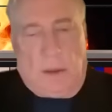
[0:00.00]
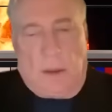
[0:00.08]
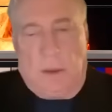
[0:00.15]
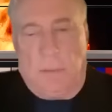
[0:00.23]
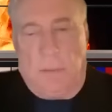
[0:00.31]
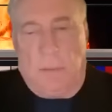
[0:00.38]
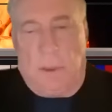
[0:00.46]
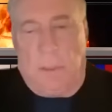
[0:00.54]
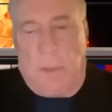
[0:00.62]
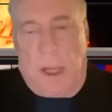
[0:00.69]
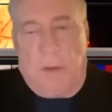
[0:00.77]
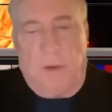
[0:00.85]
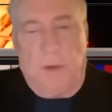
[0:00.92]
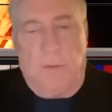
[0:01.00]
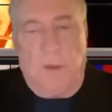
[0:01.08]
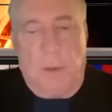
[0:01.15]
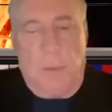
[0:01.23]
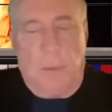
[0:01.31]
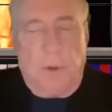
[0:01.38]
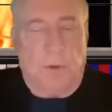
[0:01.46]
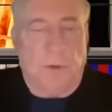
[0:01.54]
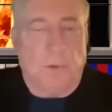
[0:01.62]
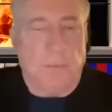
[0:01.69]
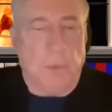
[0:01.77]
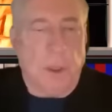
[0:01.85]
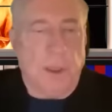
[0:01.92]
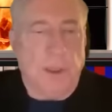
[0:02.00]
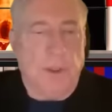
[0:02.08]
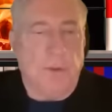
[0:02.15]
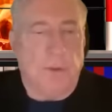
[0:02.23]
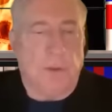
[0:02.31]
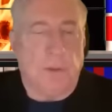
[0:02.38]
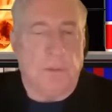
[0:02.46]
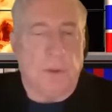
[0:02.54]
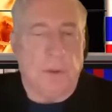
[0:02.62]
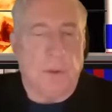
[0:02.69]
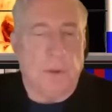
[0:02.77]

The massive numbers of millions of